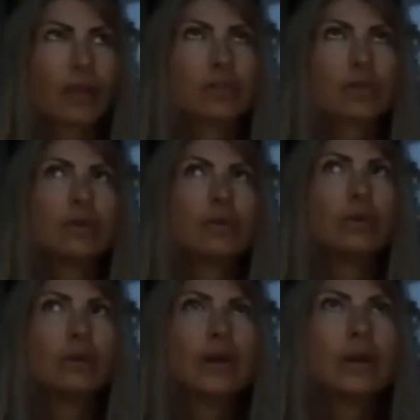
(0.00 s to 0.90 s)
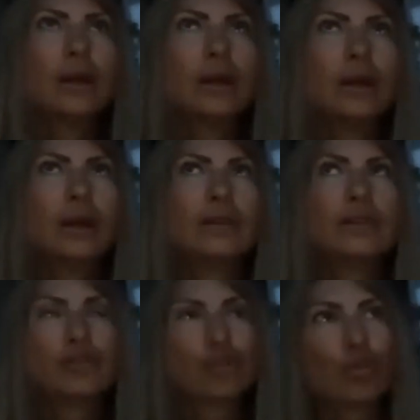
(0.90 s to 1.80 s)
So the
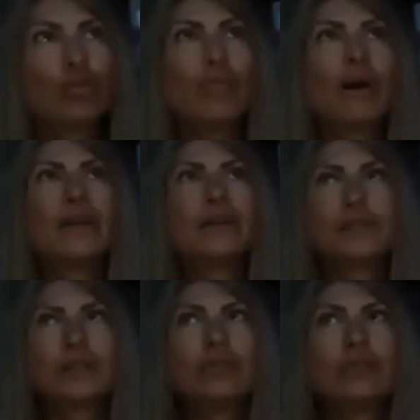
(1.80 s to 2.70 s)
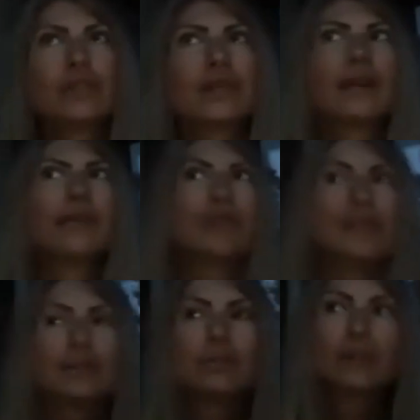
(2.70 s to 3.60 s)
salt baths and all these kind of
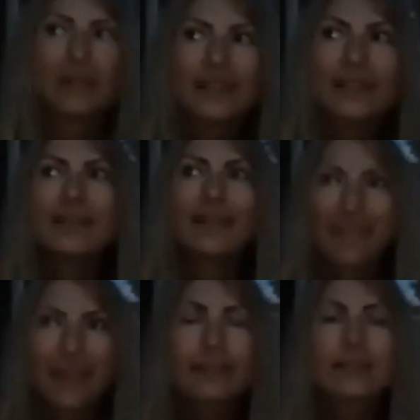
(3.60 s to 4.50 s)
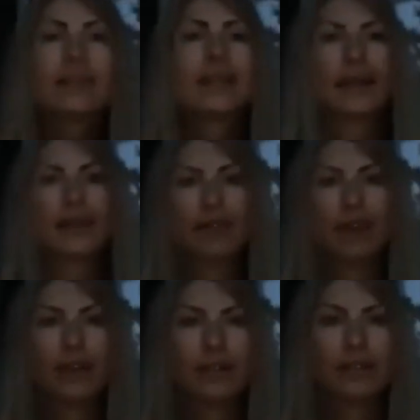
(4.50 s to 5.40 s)
little things that I
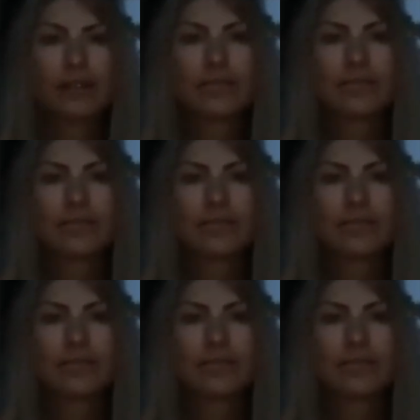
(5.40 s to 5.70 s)
advised